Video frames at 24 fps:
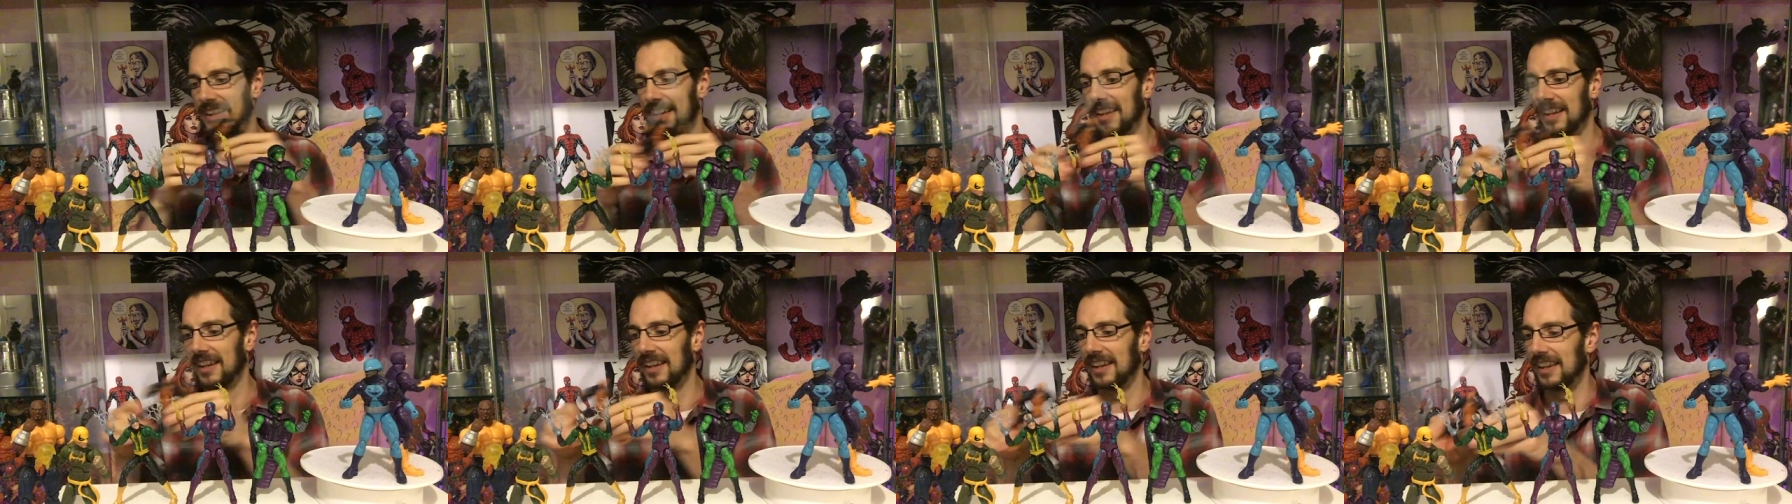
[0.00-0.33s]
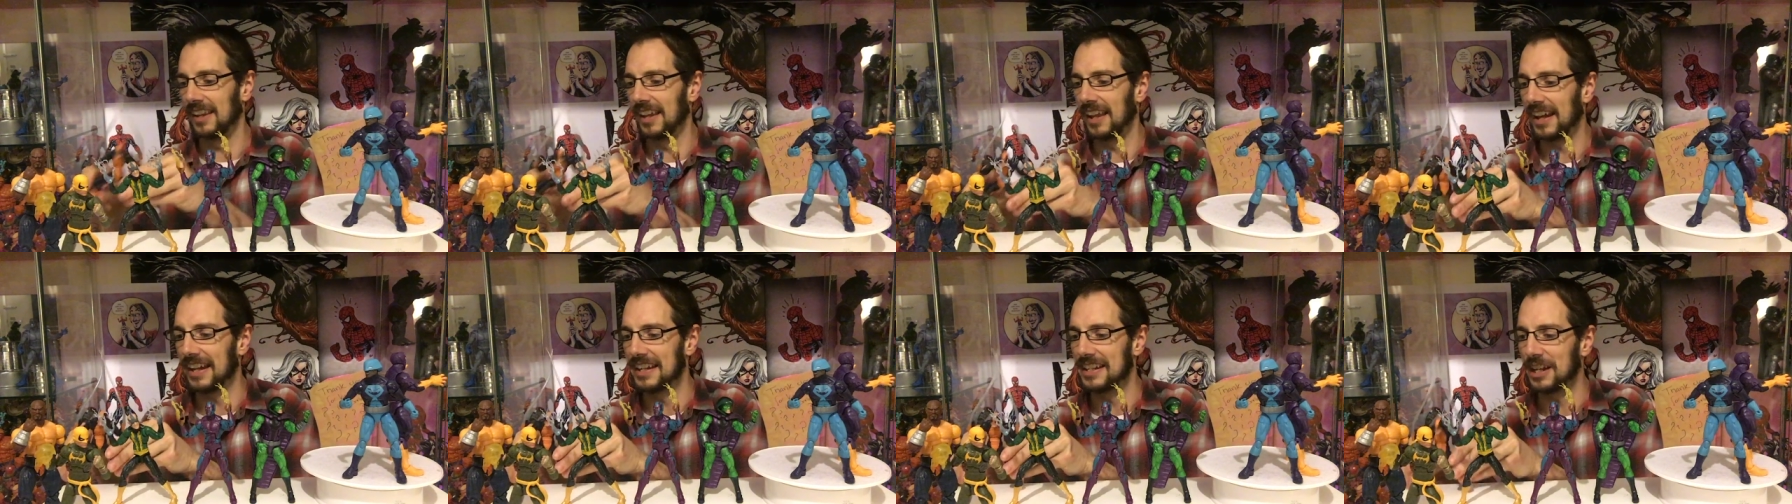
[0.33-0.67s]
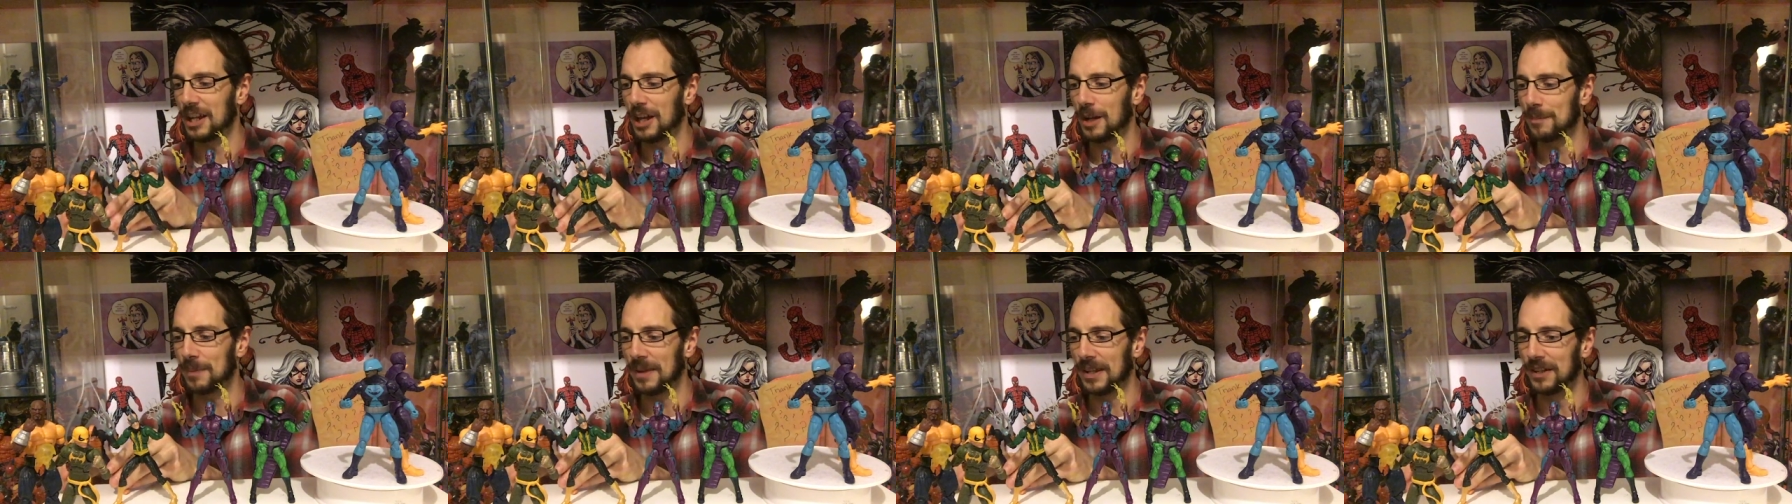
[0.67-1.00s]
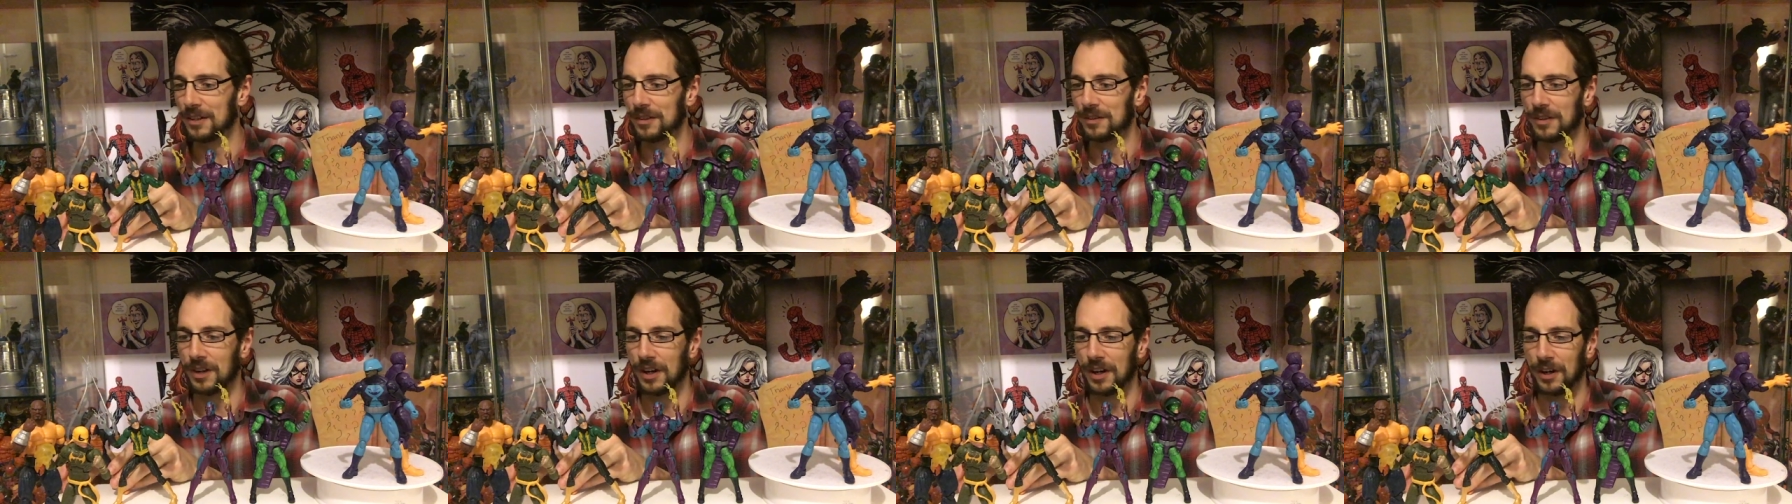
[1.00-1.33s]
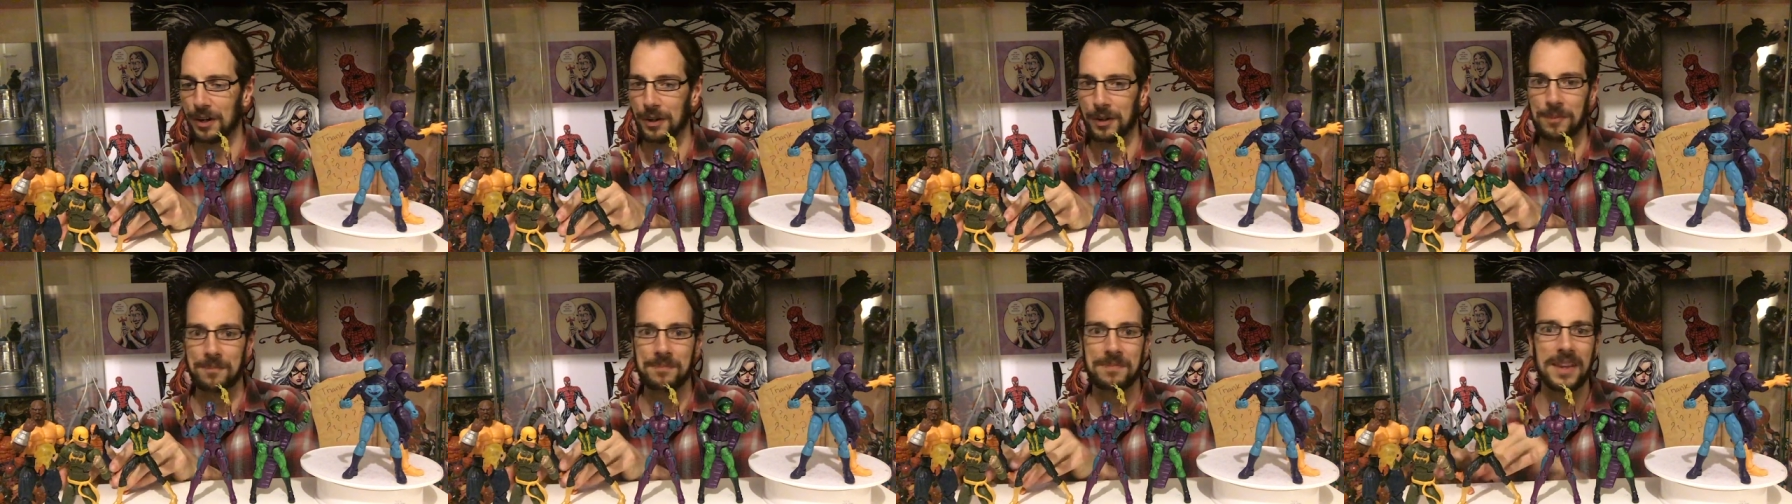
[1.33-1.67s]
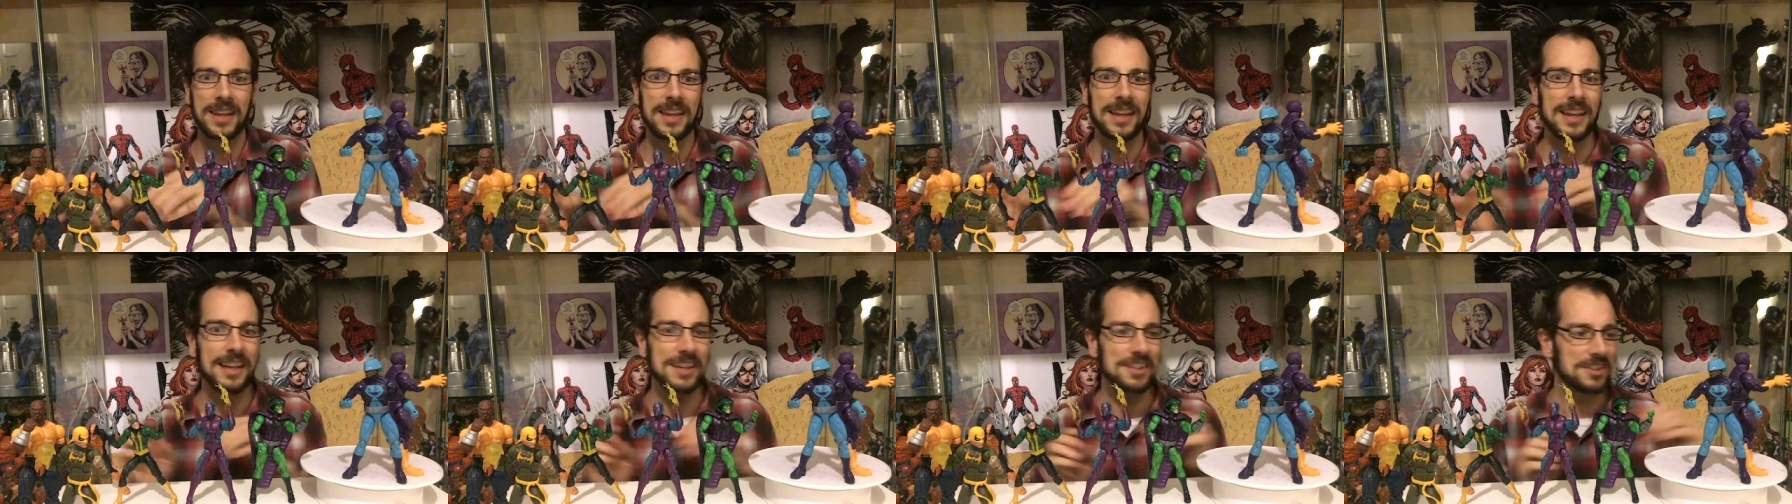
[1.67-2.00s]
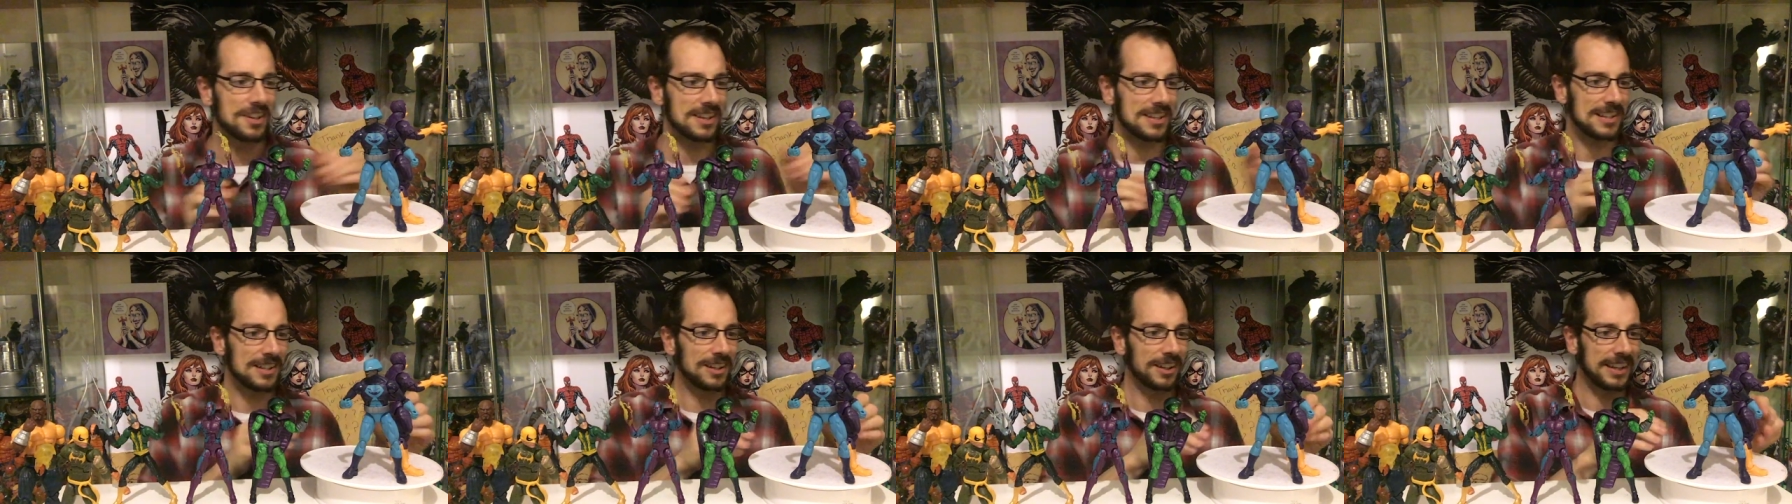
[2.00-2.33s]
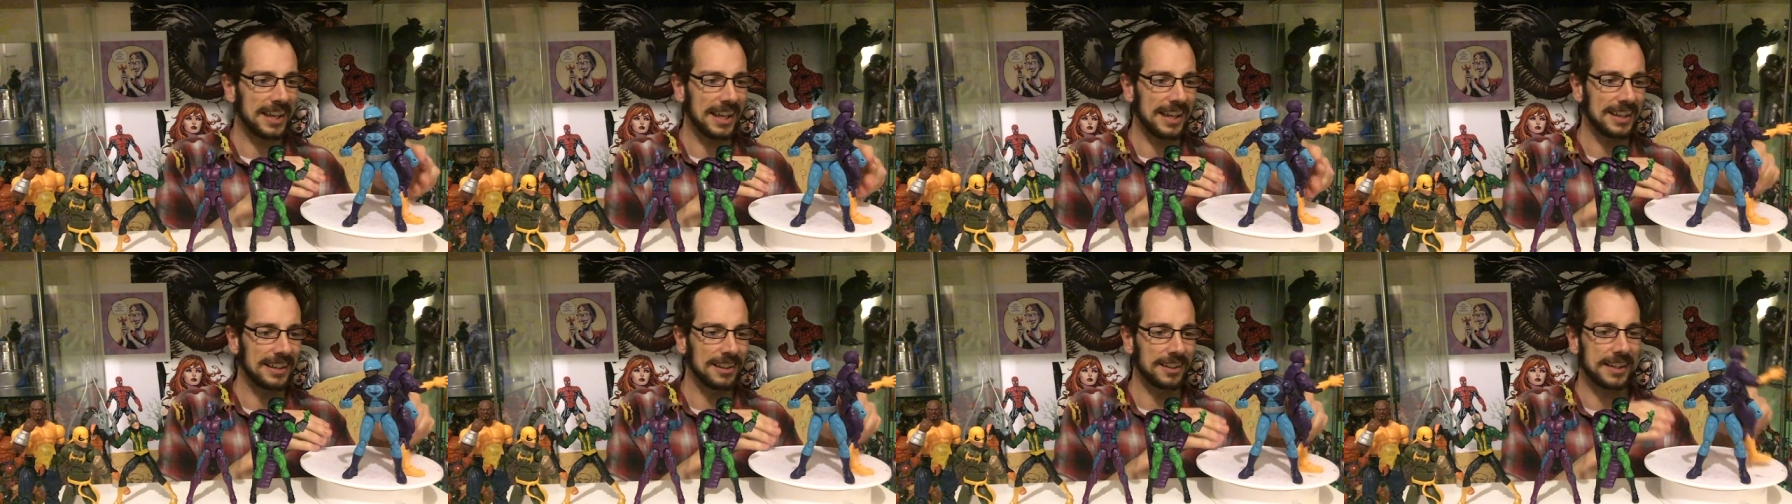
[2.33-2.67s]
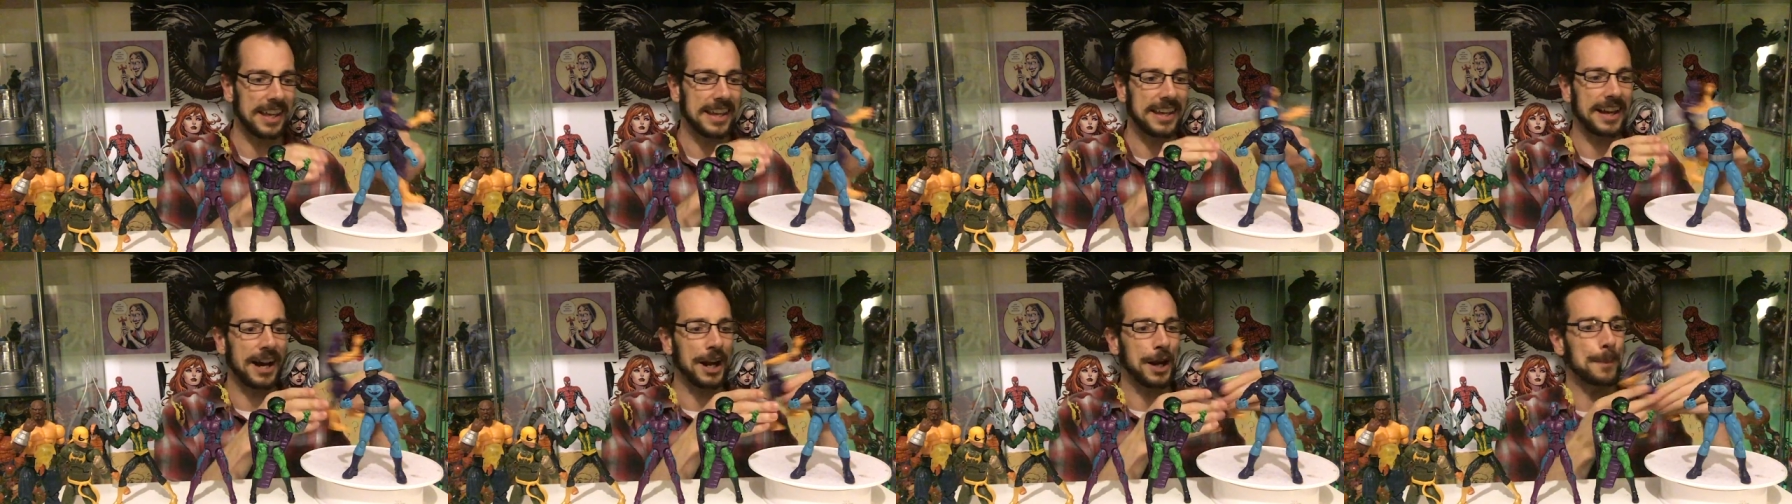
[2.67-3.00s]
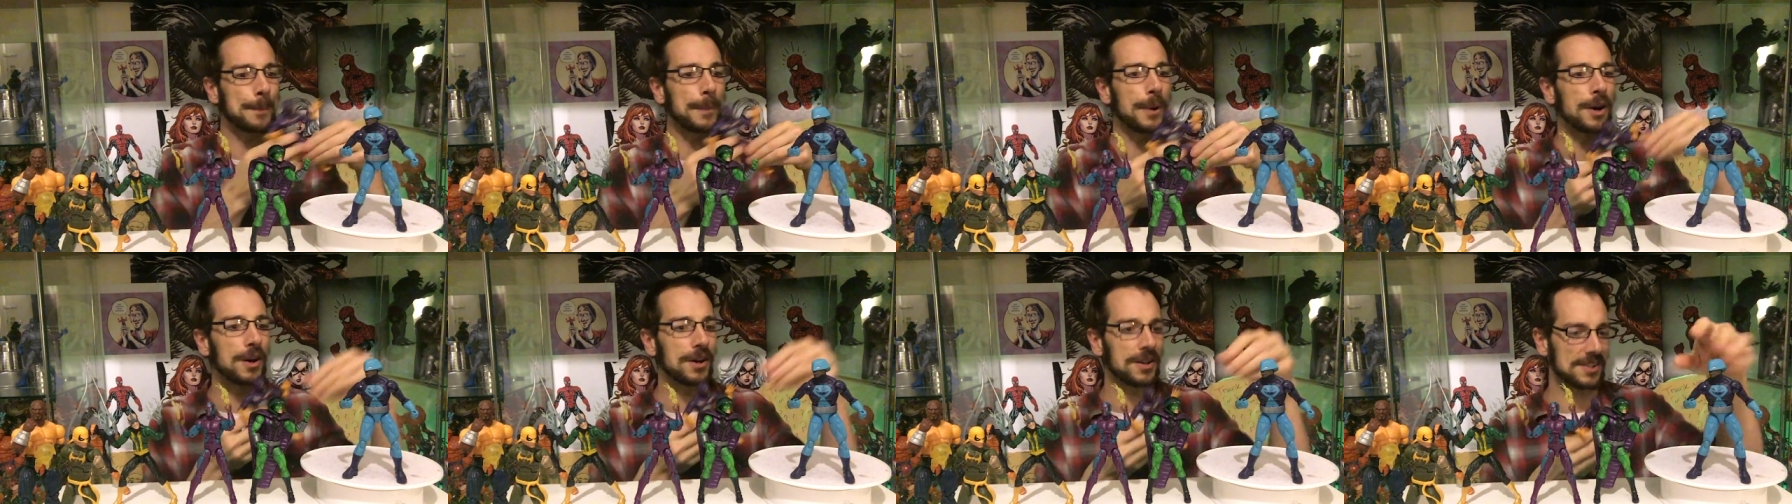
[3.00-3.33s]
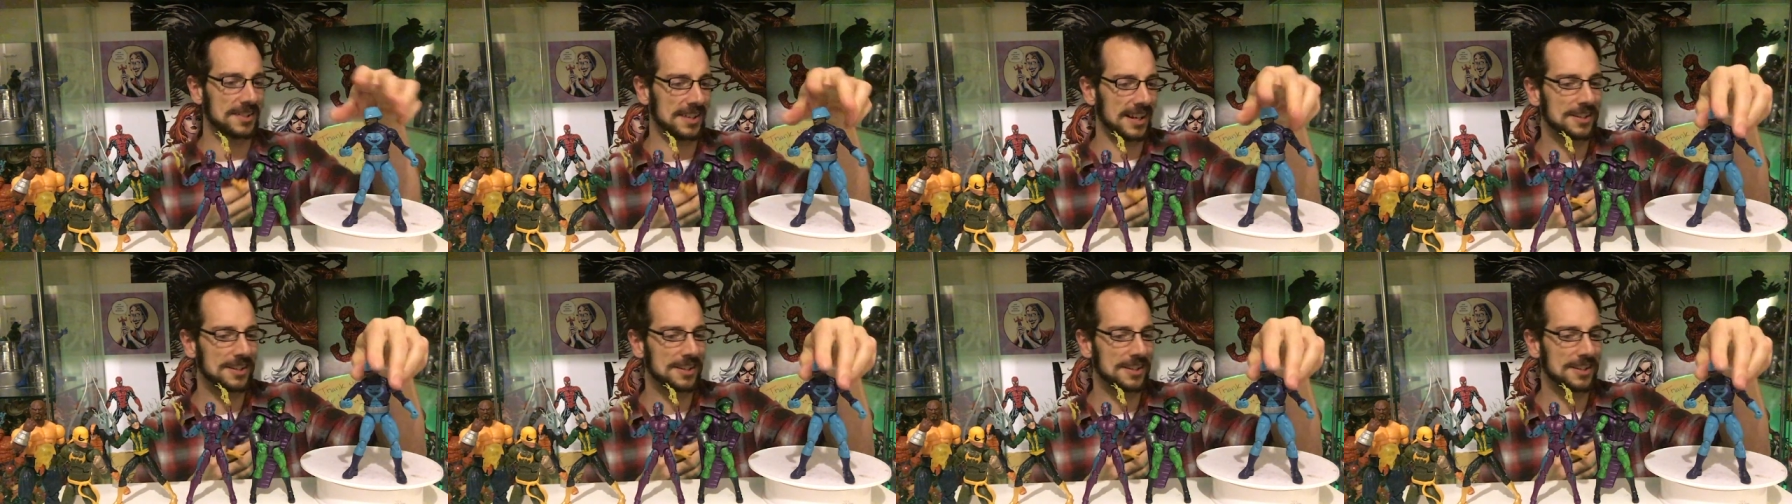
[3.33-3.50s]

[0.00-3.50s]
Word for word: lined up in a row, just looking kind of boss,